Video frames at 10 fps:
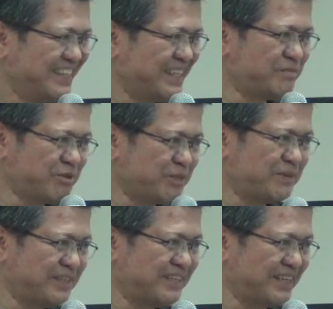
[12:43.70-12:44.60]
Let me
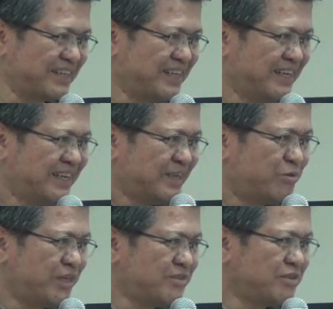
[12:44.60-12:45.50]
repeat that.
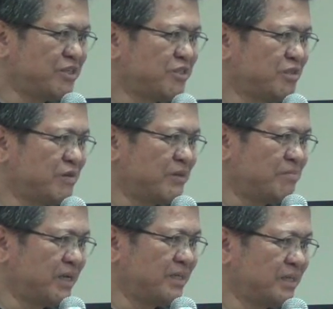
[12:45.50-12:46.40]
One reason why
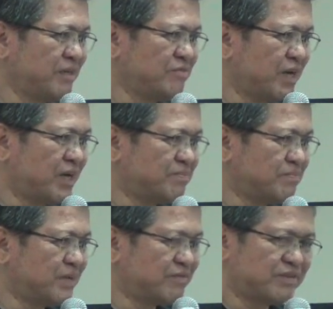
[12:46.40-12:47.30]
men give
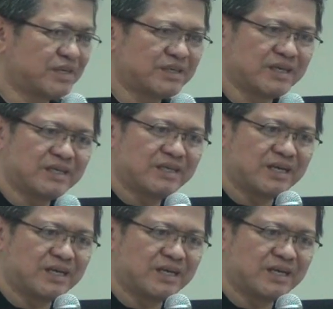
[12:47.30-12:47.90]
up after